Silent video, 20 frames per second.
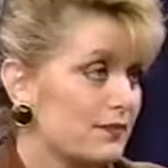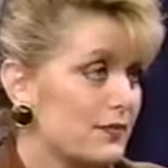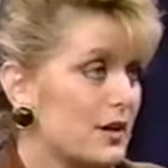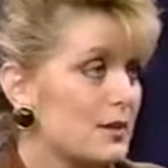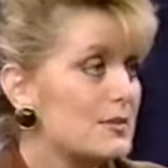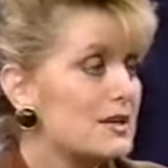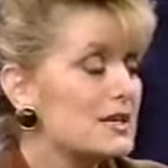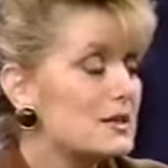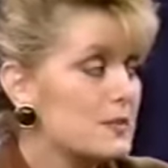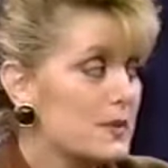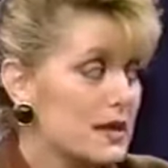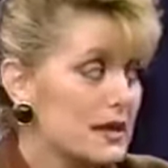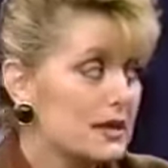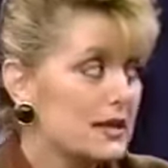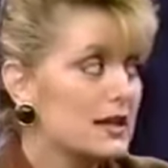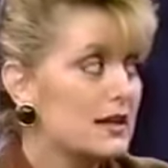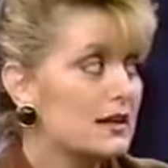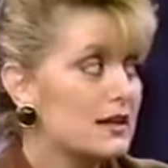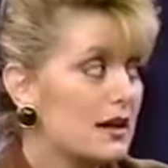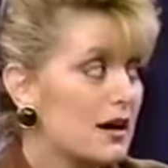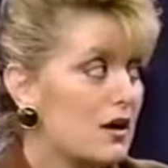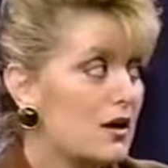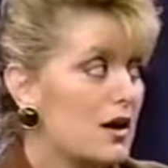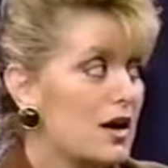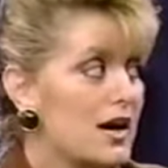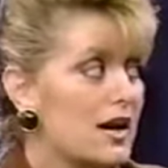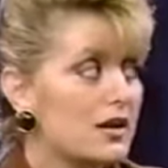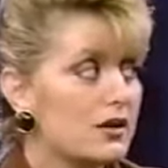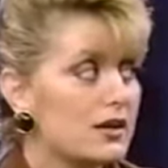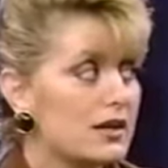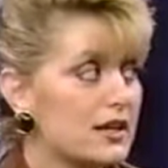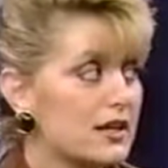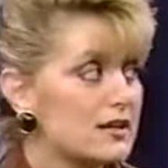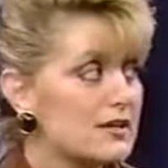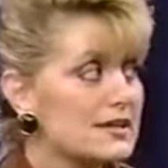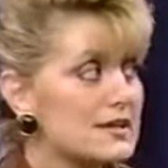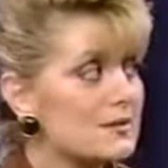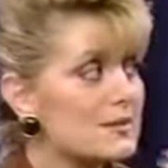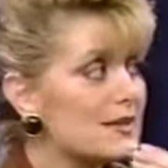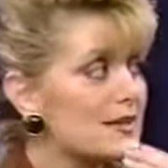I mean, depending on how high. Her
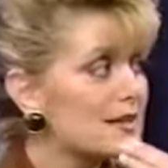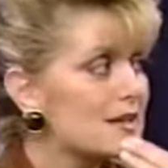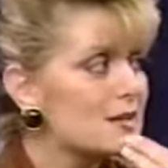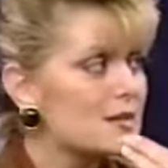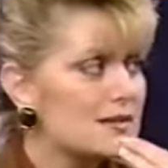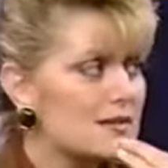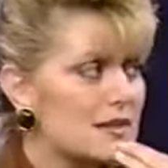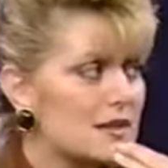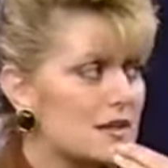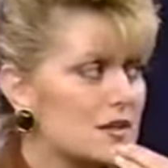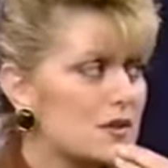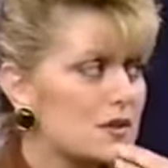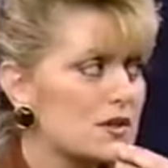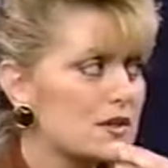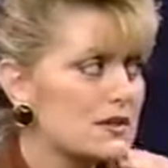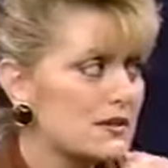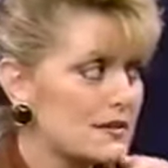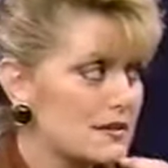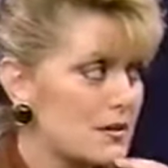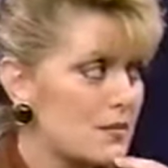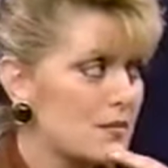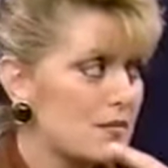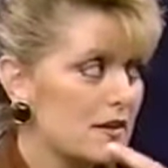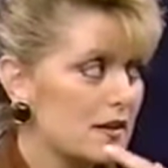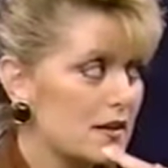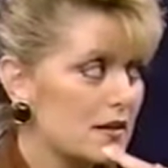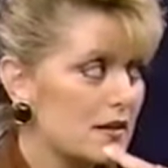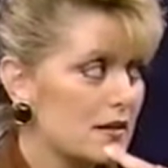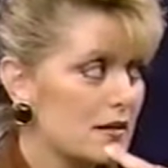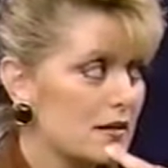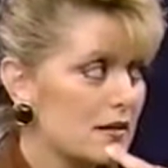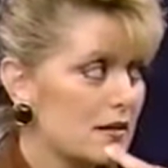calcium, I think, was 100 and something.